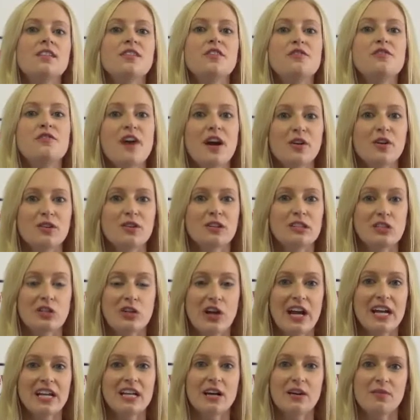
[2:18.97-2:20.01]
The Federal
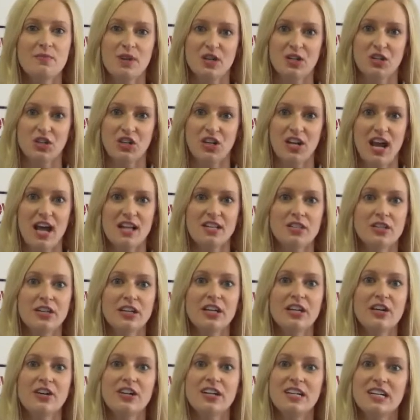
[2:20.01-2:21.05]
Trade Commission and
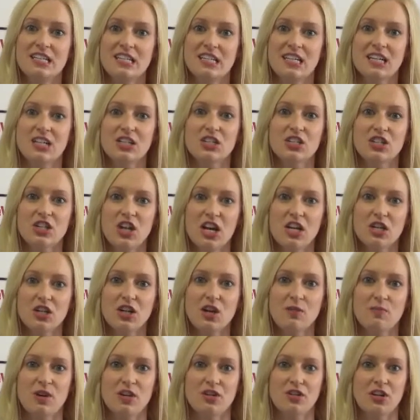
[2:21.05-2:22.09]
Securities and Exchange
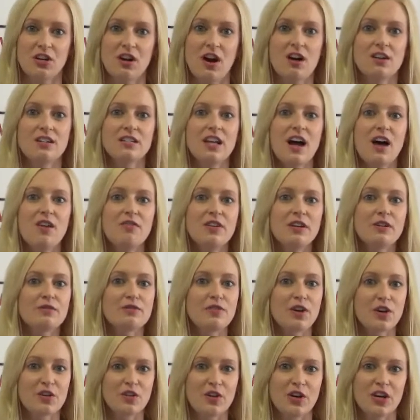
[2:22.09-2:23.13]
Commission are delving
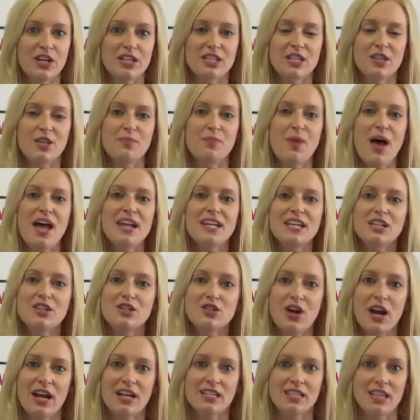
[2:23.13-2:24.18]
further into the pending
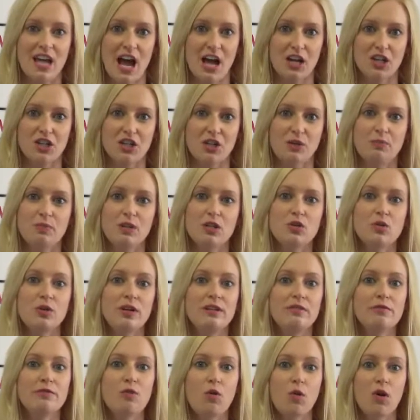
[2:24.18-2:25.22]
transaction
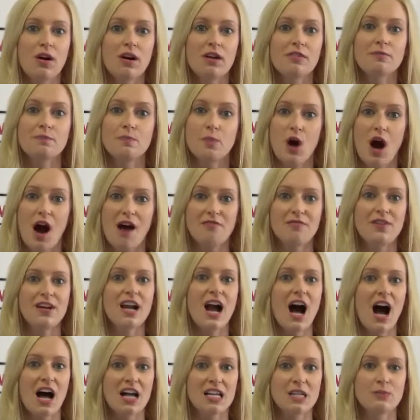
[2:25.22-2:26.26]
between
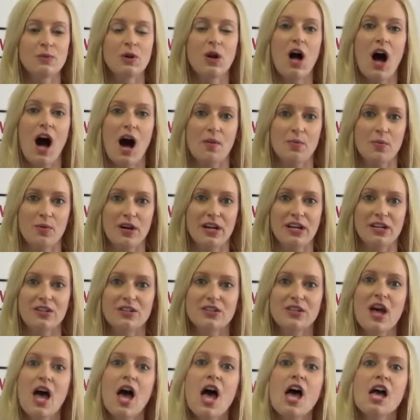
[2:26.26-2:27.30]
for-profit hospital
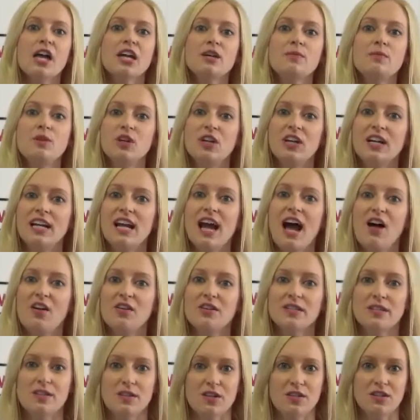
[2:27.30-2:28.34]
operators, community
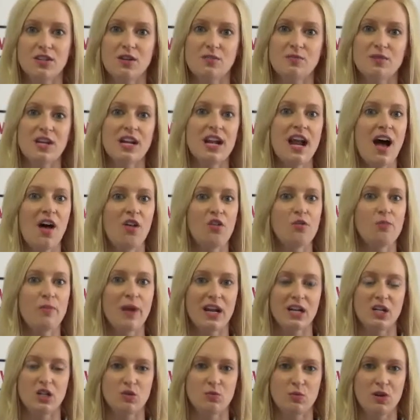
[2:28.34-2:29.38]
health systems, and health
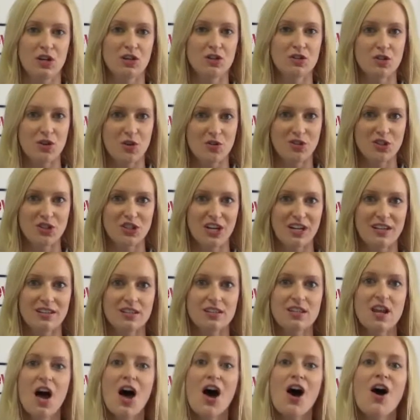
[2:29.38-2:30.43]
management
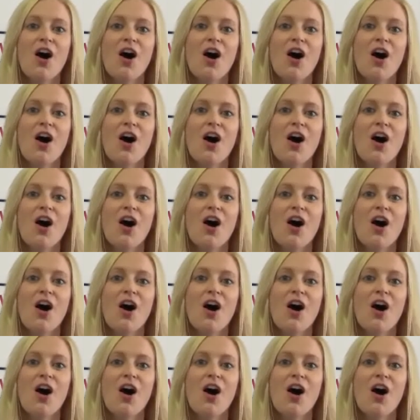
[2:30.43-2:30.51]
associates.